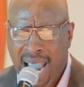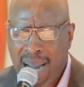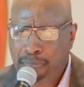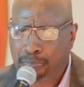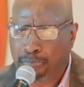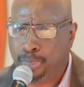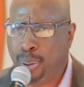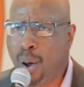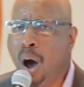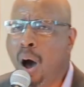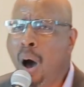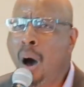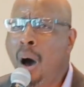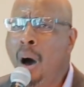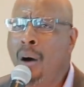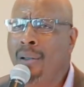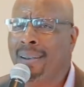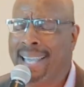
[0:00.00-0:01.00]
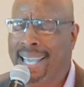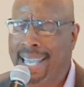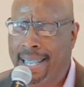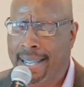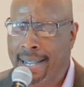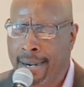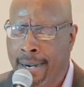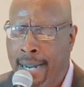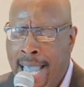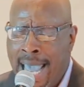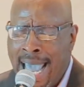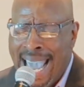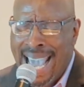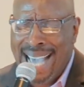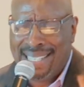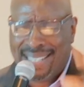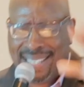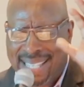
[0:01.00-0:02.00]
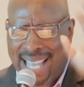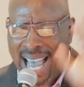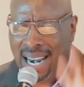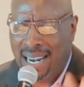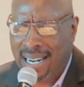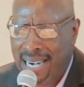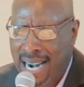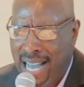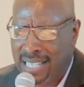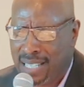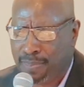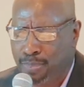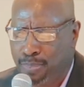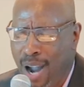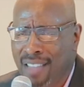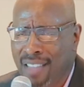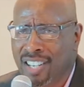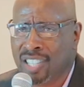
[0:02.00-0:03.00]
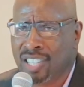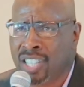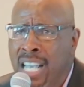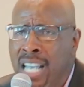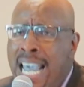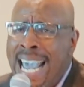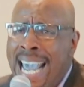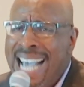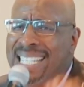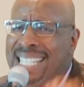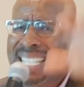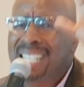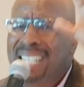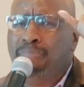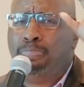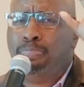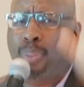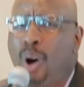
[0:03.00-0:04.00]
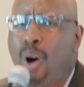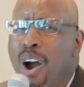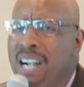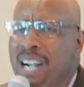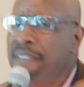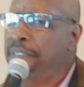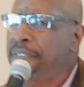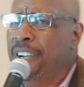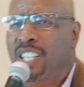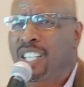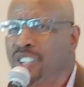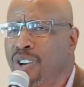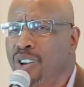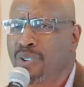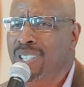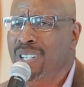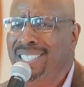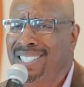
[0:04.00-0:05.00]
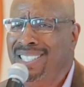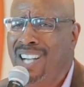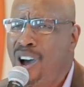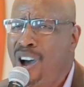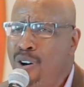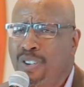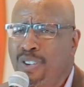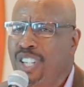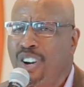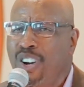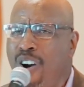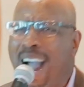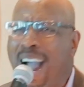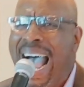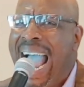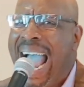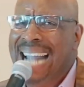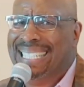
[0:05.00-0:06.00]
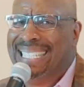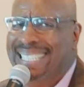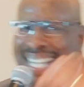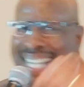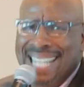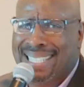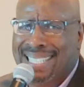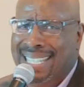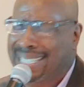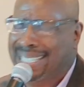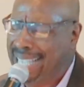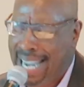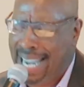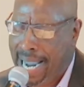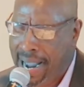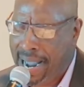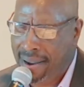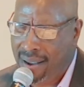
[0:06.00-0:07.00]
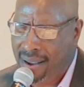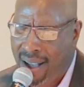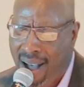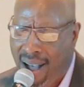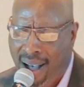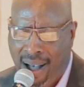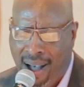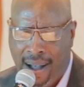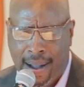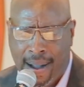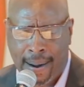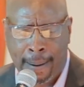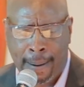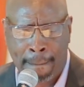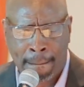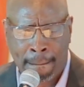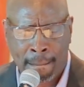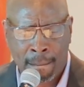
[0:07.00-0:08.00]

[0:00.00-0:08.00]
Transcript: And Paul here, he's telling us, brothers, it's important for you to know your identity in God.